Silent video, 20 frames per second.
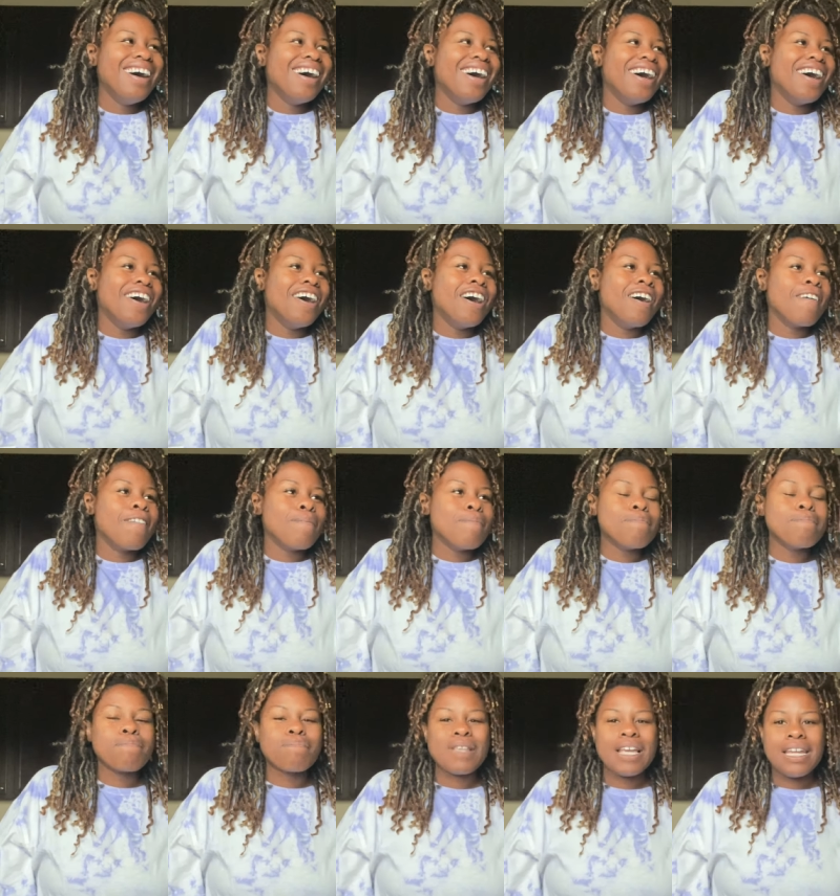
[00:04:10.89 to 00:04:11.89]

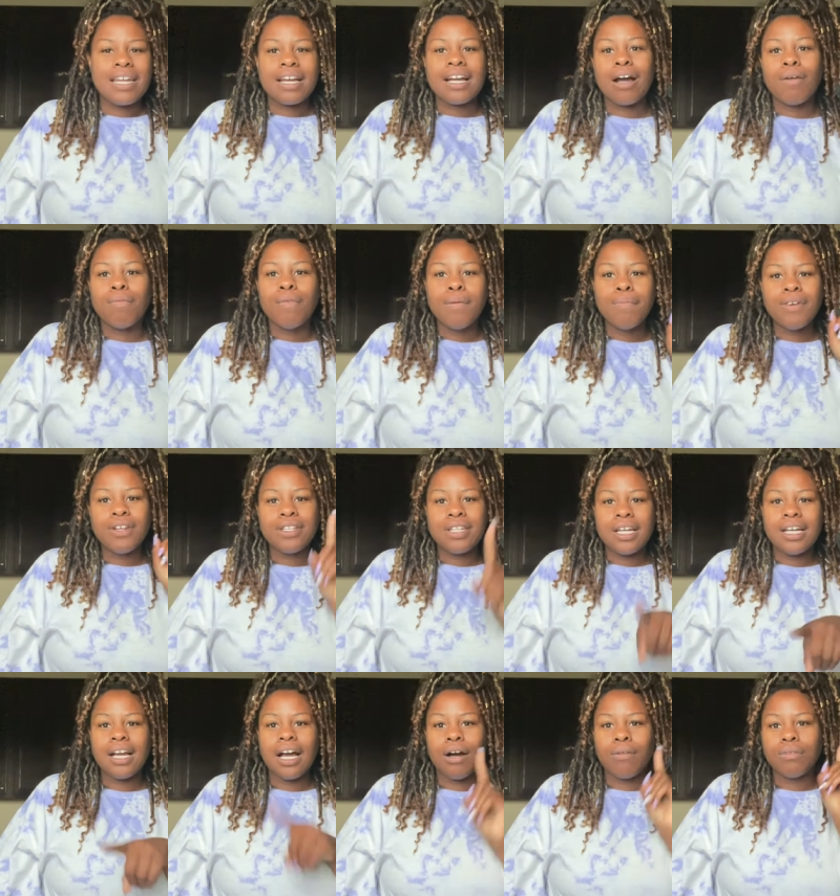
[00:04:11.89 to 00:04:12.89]
And I got one more
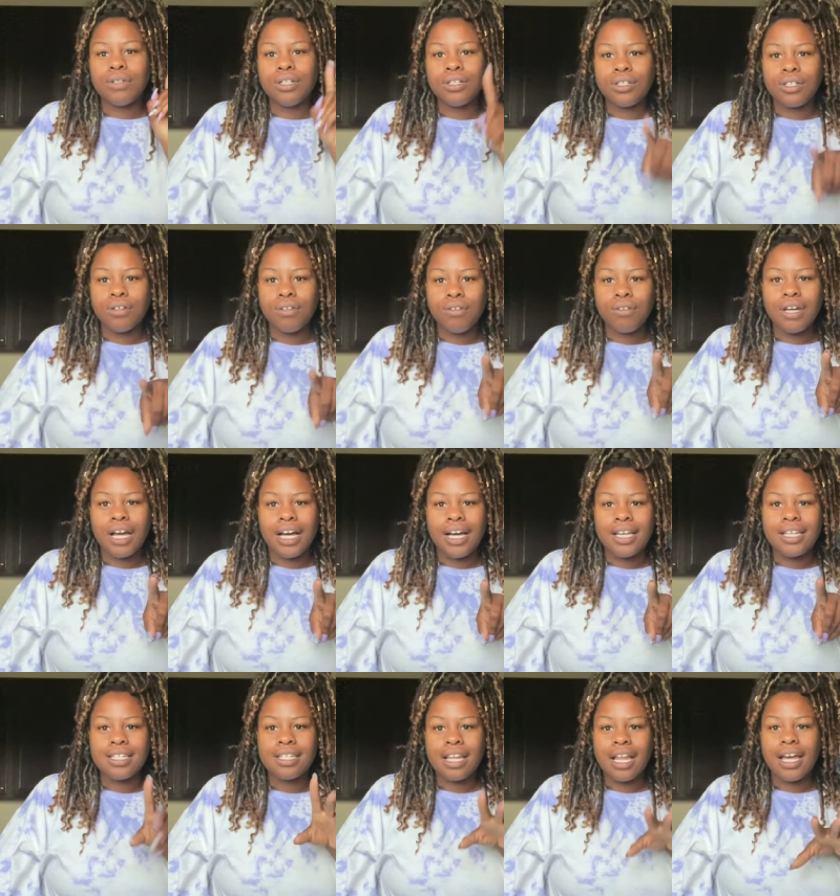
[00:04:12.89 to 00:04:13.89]
thing I wanna show you guys.